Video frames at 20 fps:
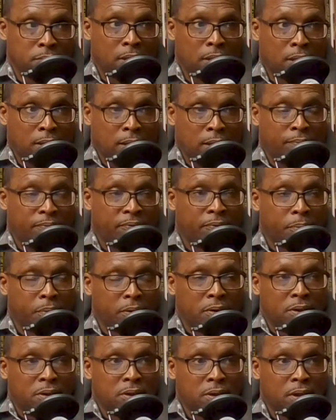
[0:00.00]
To keep from
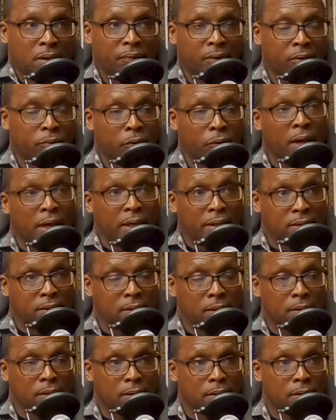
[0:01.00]
putting yourself at
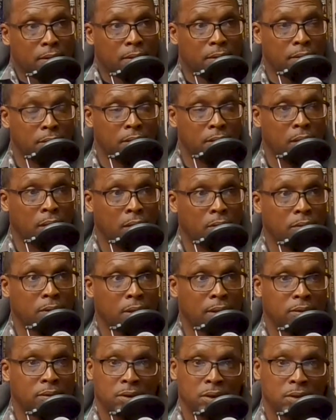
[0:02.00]
risk. Right. You know,
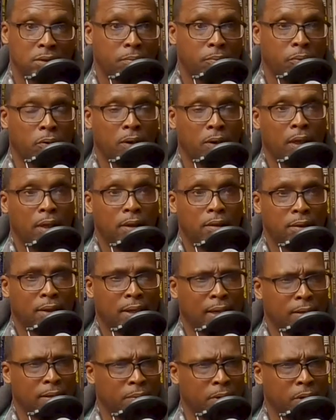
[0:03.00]
that's just important.
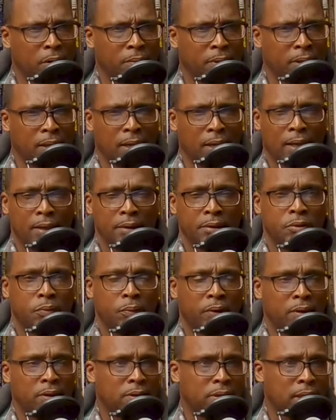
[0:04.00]
You got to be open and
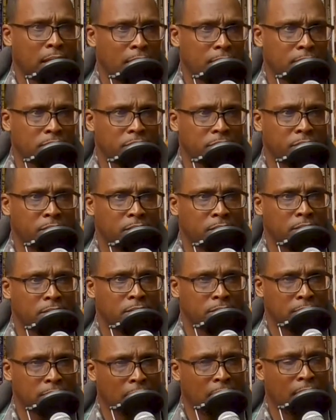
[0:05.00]
honest with your doctor. You
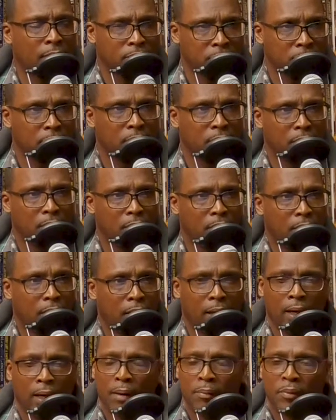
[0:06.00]
go to the doctor.
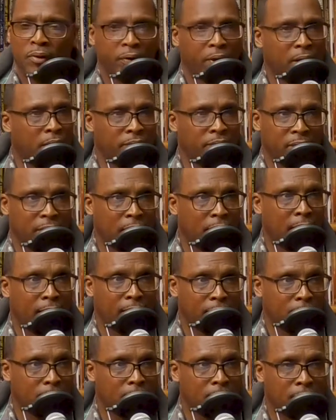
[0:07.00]
Hey, I'm a recovering
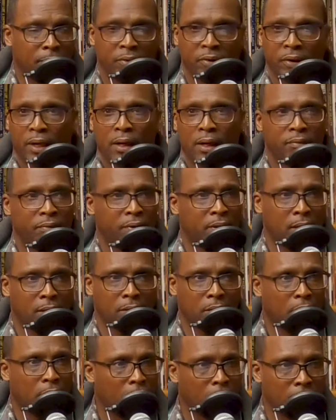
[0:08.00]
addict. I'm a recovering
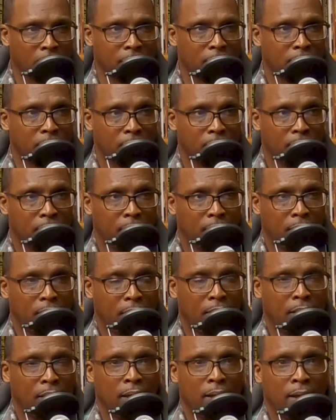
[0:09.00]
alcoholic.
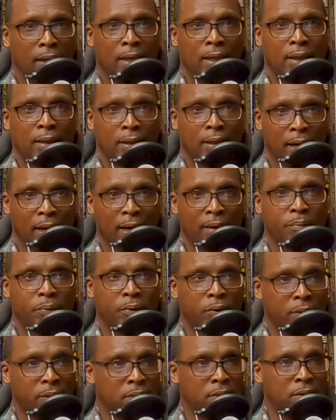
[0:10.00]
Right. And
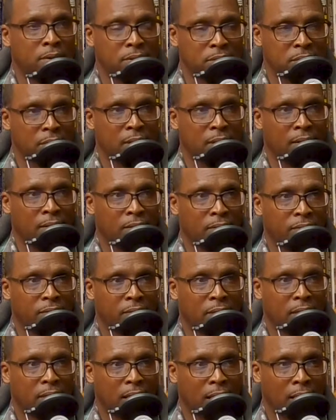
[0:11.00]
not put yourself
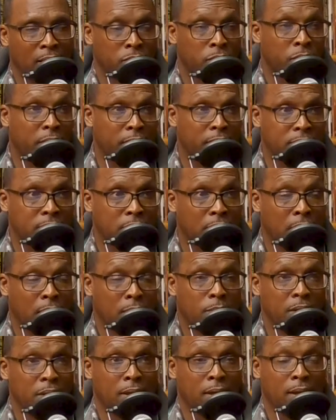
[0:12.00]
at risk,
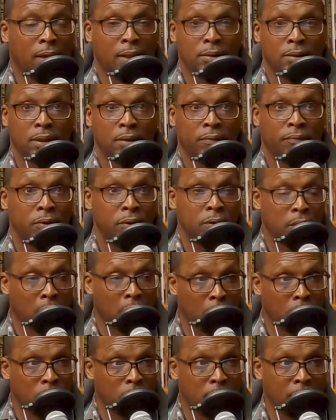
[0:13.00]
because if you
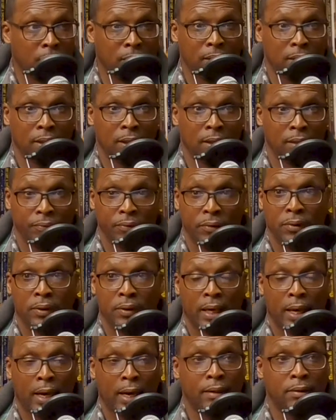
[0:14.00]
don't, and he give
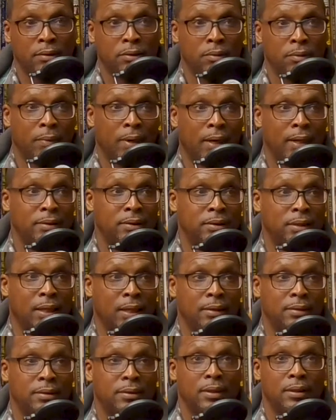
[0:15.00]
you that, and you might
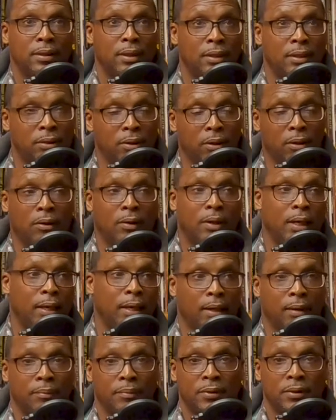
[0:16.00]
say to you in your own
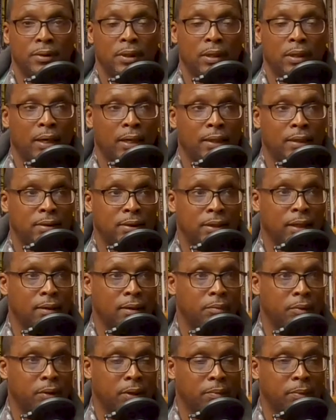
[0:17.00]
head, I'm, you know, I didn't
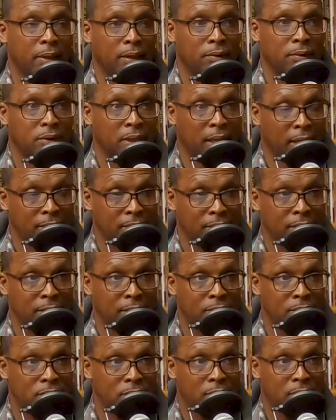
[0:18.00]
tell him, but I'm not going to take
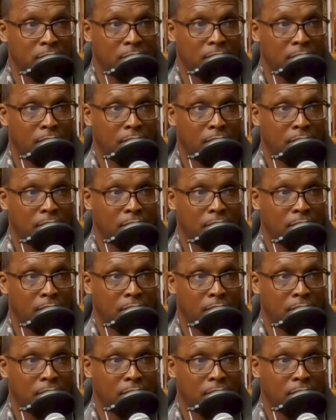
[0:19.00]
these.